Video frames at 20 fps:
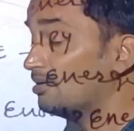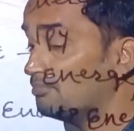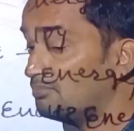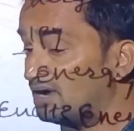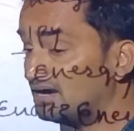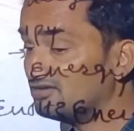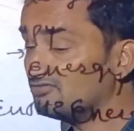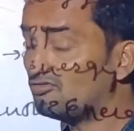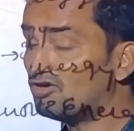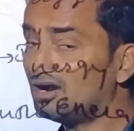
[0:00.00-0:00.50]

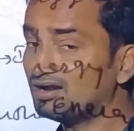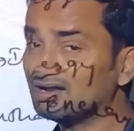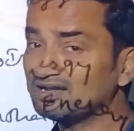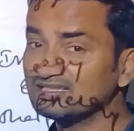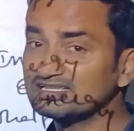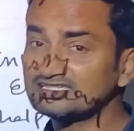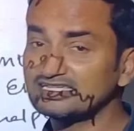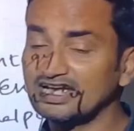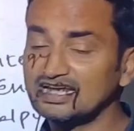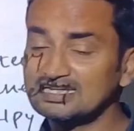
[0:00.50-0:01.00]
But what are
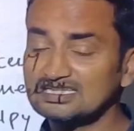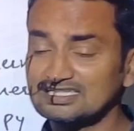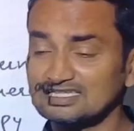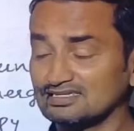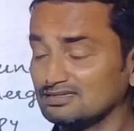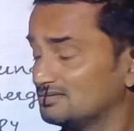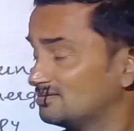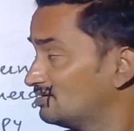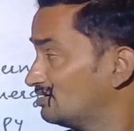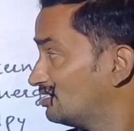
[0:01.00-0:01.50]
the signs?
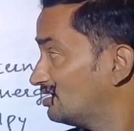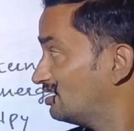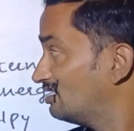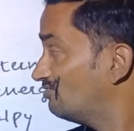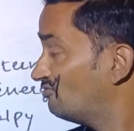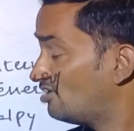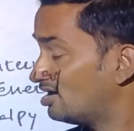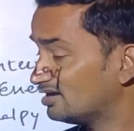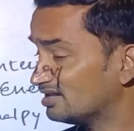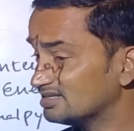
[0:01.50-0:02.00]

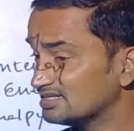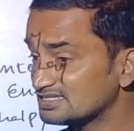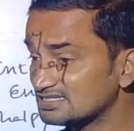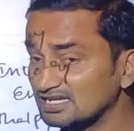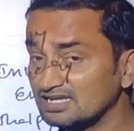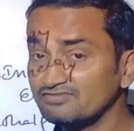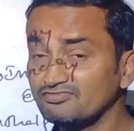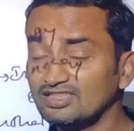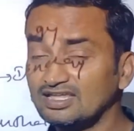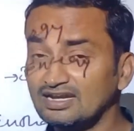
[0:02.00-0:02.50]
Whether
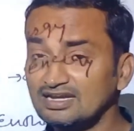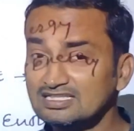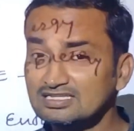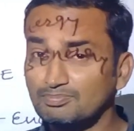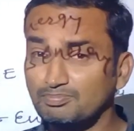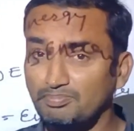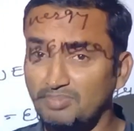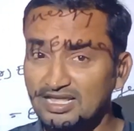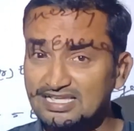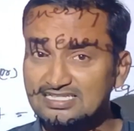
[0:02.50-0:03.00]
it is a
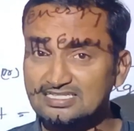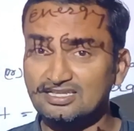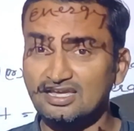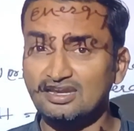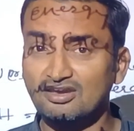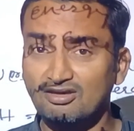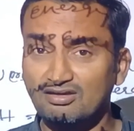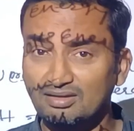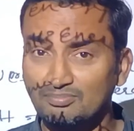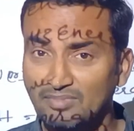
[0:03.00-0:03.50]
plus sign
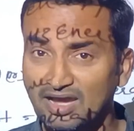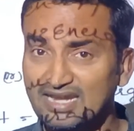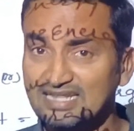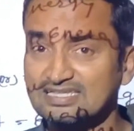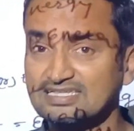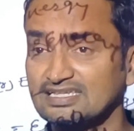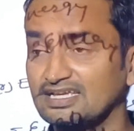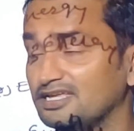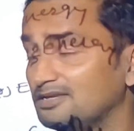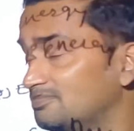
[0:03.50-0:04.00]
or minus
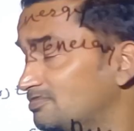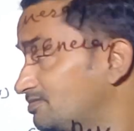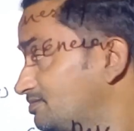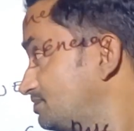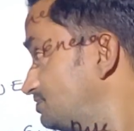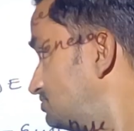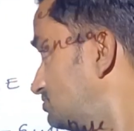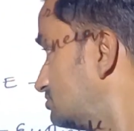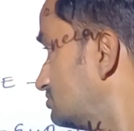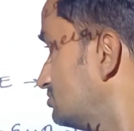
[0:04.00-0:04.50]
sign?
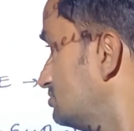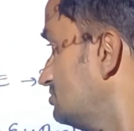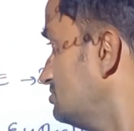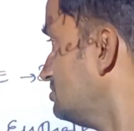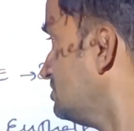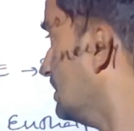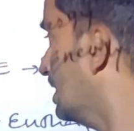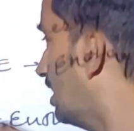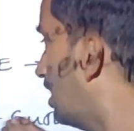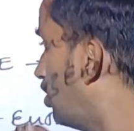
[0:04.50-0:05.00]

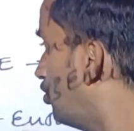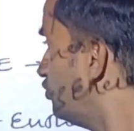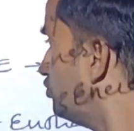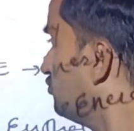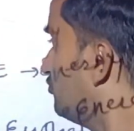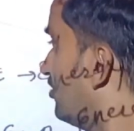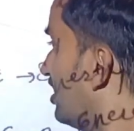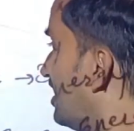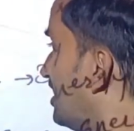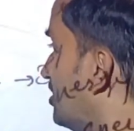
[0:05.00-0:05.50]
How to
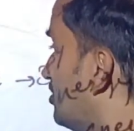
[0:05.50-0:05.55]
find